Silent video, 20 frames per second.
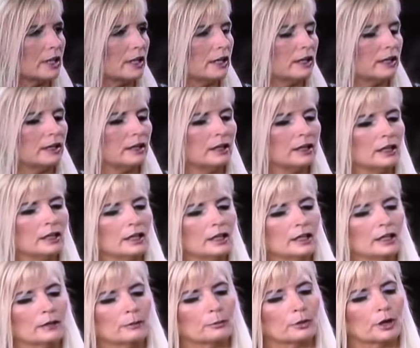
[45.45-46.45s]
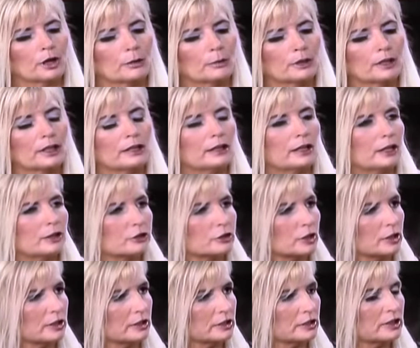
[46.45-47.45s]
a prominent and
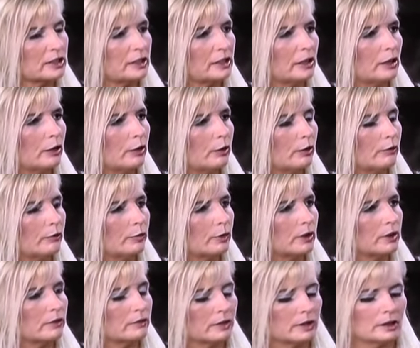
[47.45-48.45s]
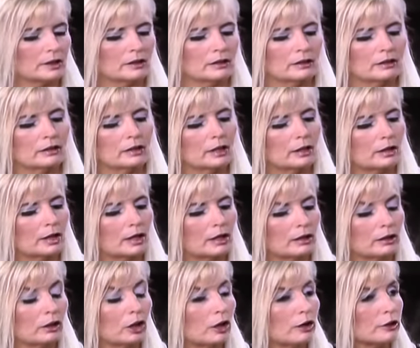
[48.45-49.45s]
actually a CEO of one of the uh, a
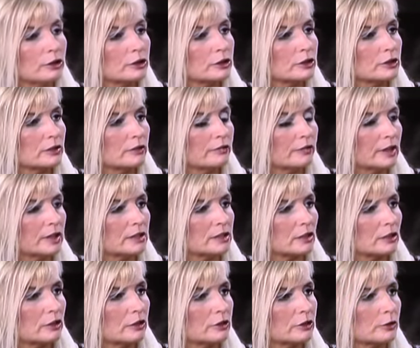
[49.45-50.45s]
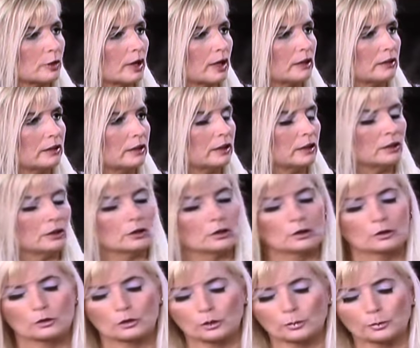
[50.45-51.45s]
large defense contracting
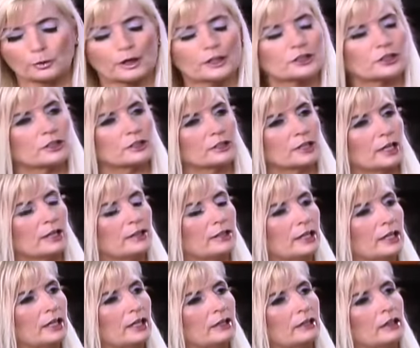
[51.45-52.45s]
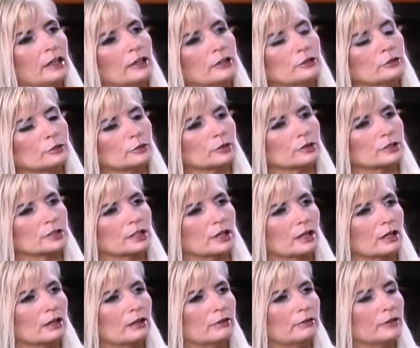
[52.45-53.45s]
corporation, and they had hundreds
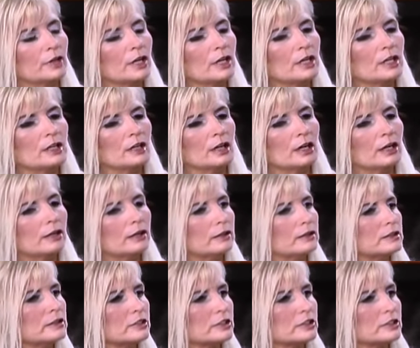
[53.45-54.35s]
of uh,